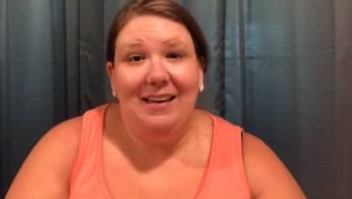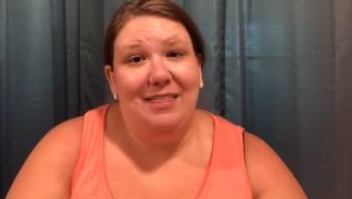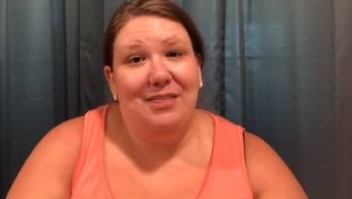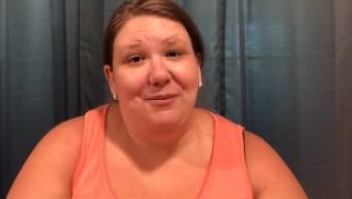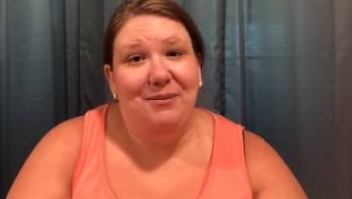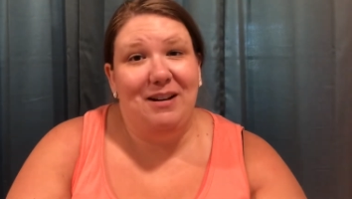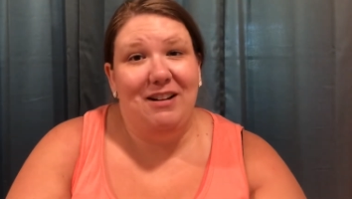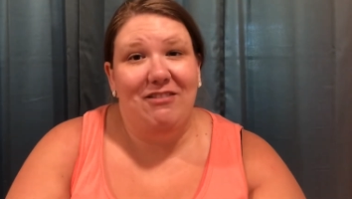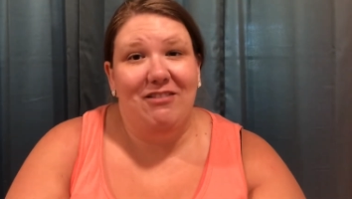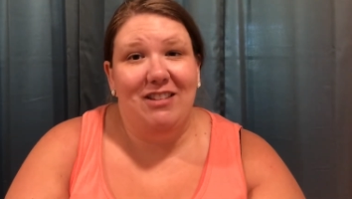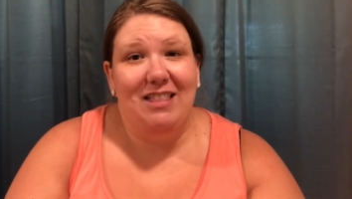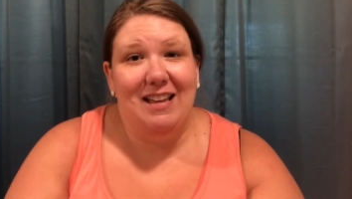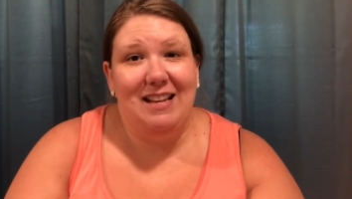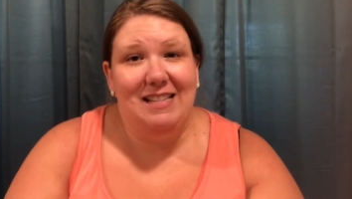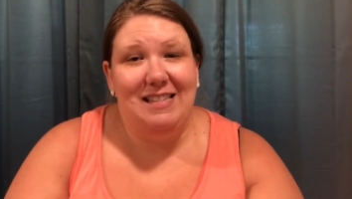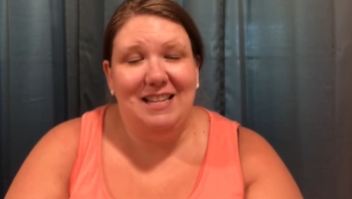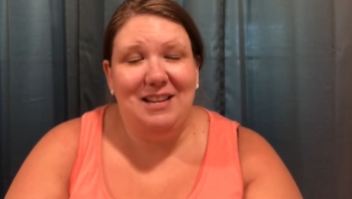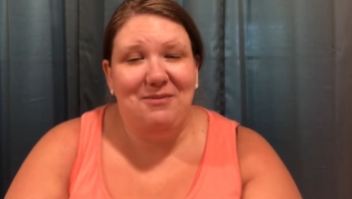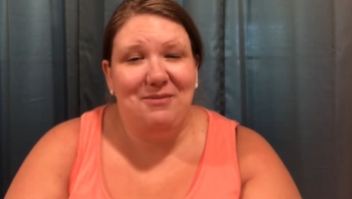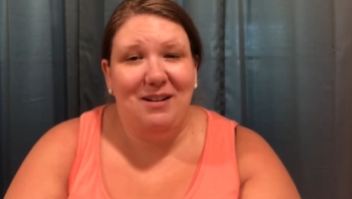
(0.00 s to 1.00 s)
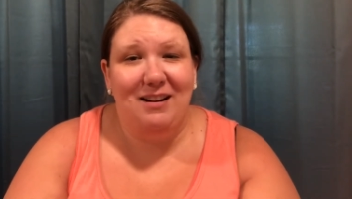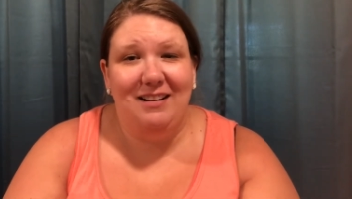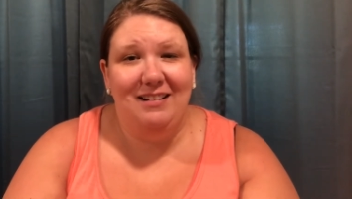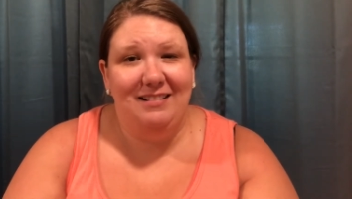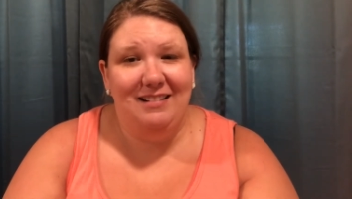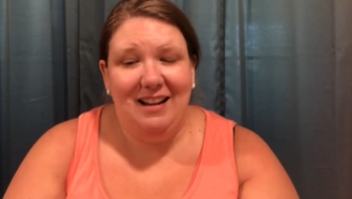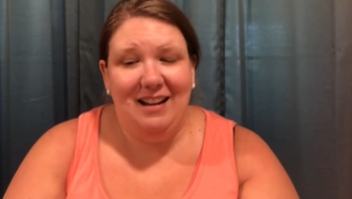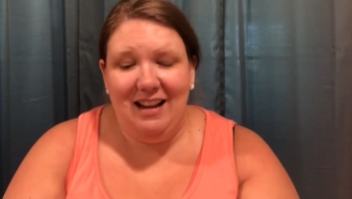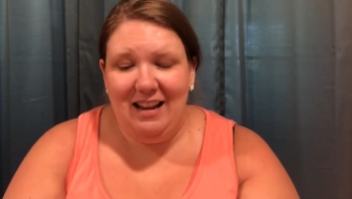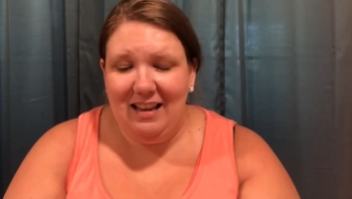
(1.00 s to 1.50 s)
And then whenever they see
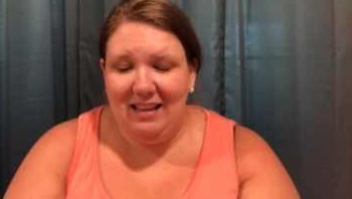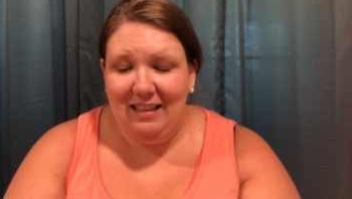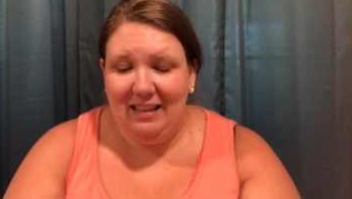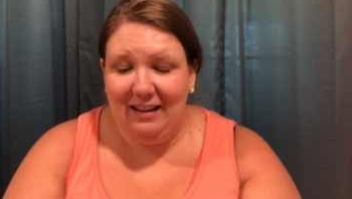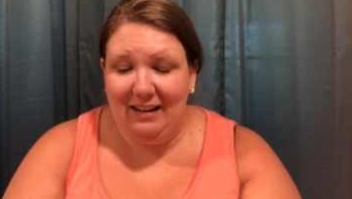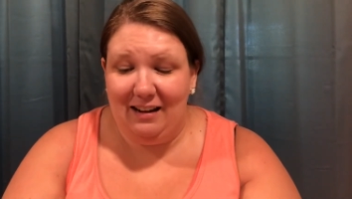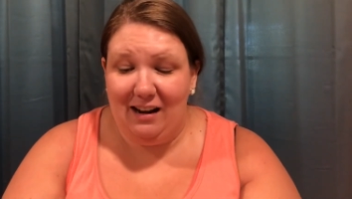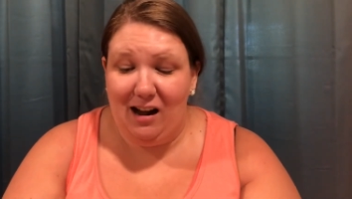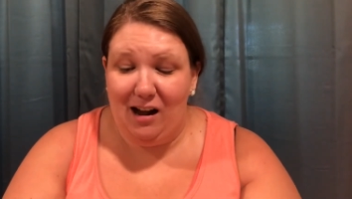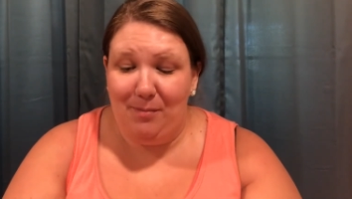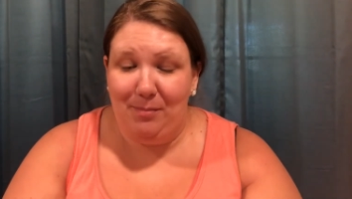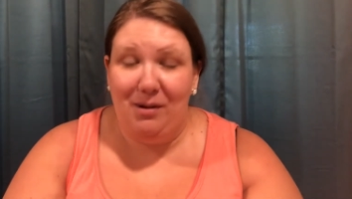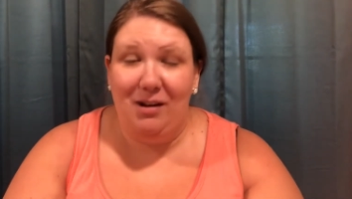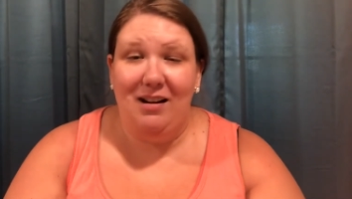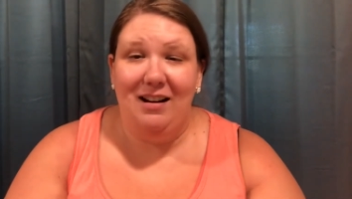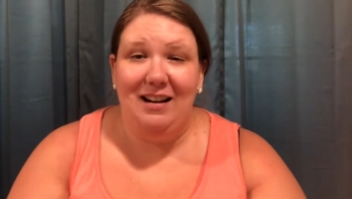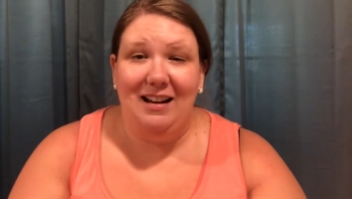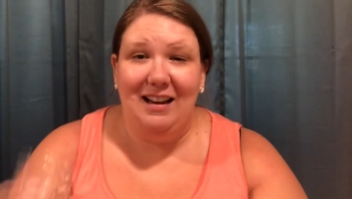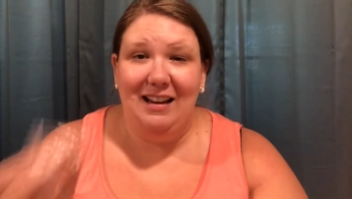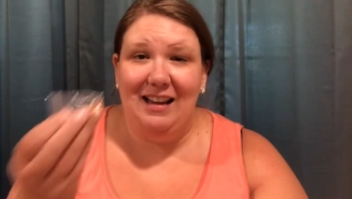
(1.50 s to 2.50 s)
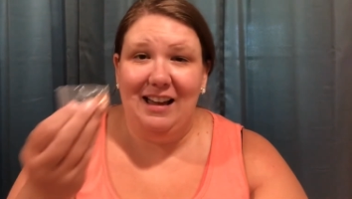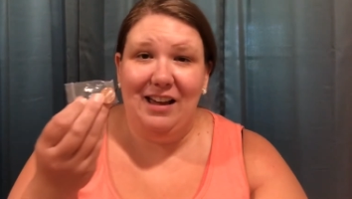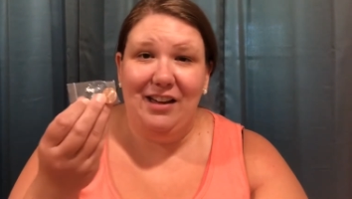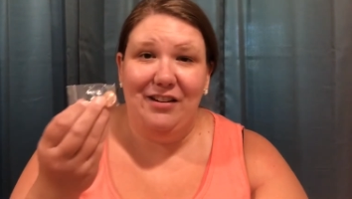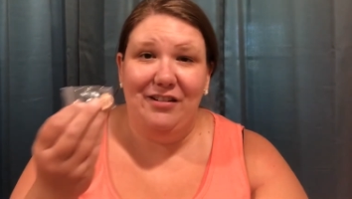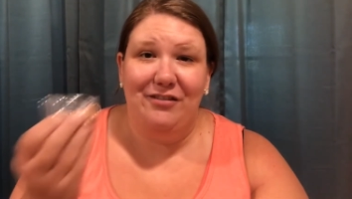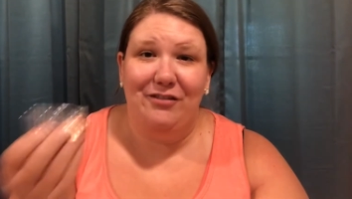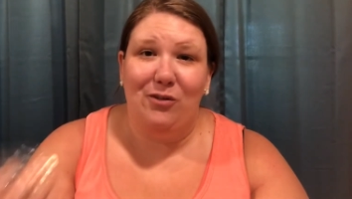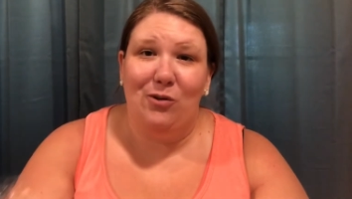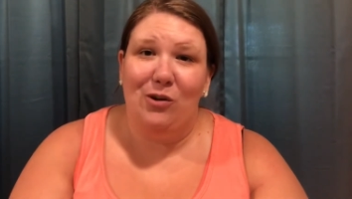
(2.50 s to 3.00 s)
one, they can hop on and
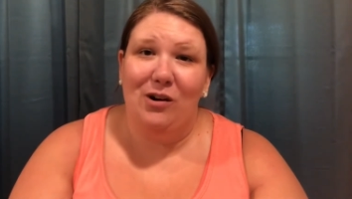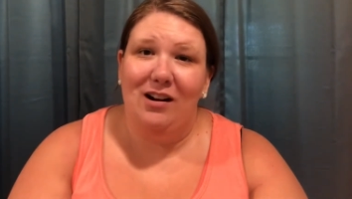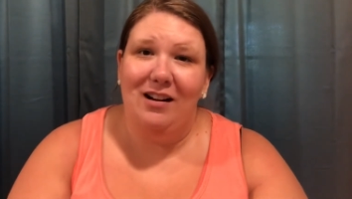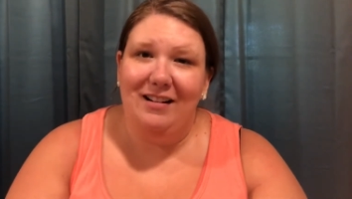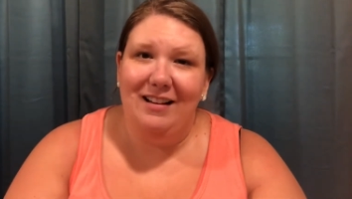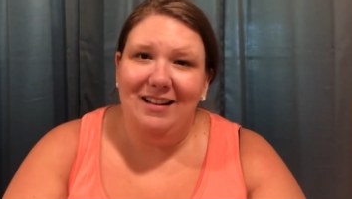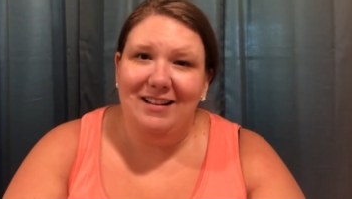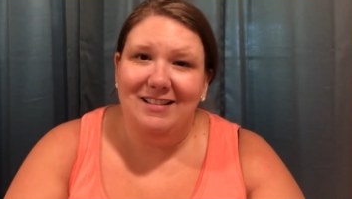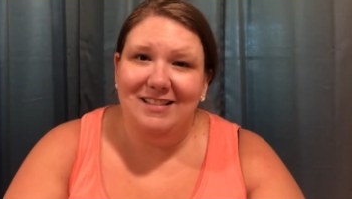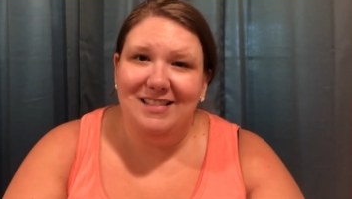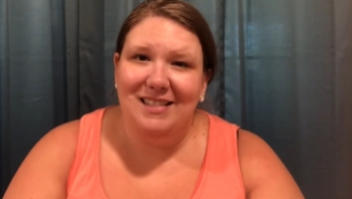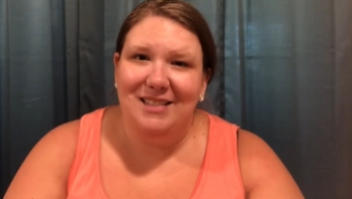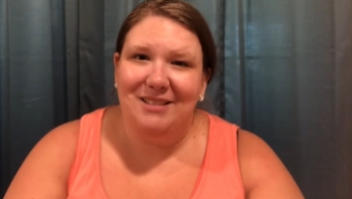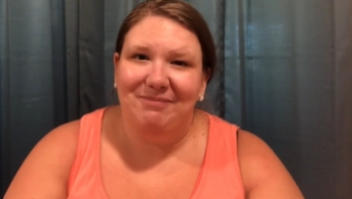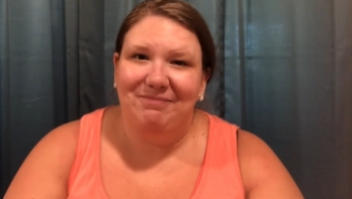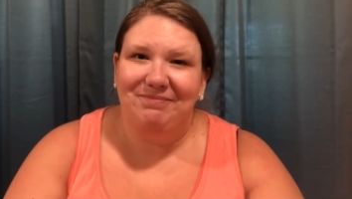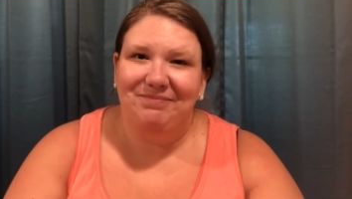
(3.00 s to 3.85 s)
get 4 on us.